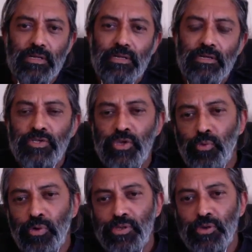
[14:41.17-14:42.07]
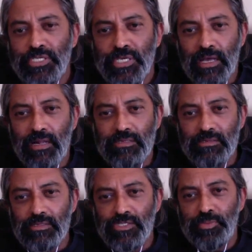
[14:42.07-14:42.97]
do you want your child
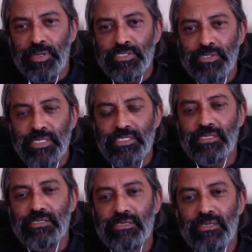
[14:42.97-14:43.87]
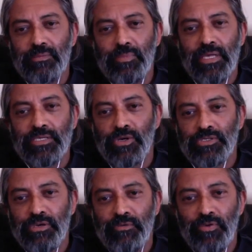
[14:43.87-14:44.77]
to be treated by a
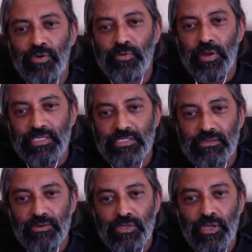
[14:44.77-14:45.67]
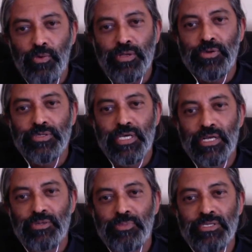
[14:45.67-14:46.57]
doctor of your race, or do you want your
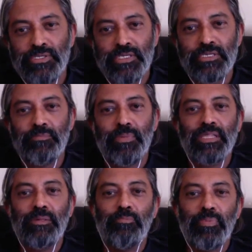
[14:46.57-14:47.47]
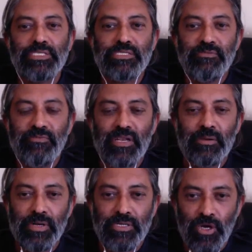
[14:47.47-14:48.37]
child to be treated by the best
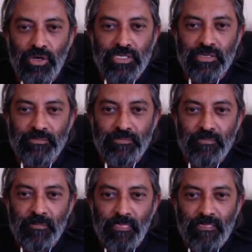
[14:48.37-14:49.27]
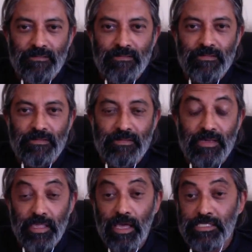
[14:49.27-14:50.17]
available doctor?
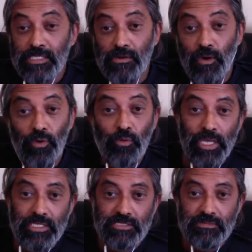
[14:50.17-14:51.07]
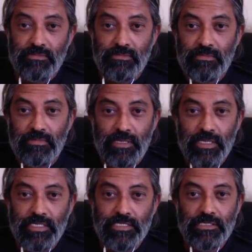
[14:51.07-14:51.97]
And the answer always
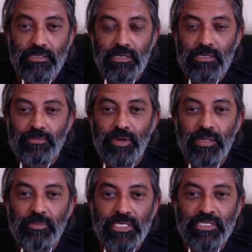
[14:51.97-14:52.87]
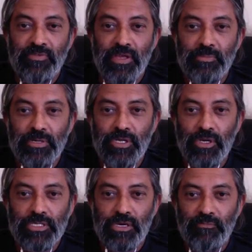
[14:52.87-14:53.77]
is by the best available
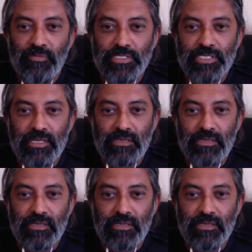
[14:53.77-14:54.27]
doctor, obviously.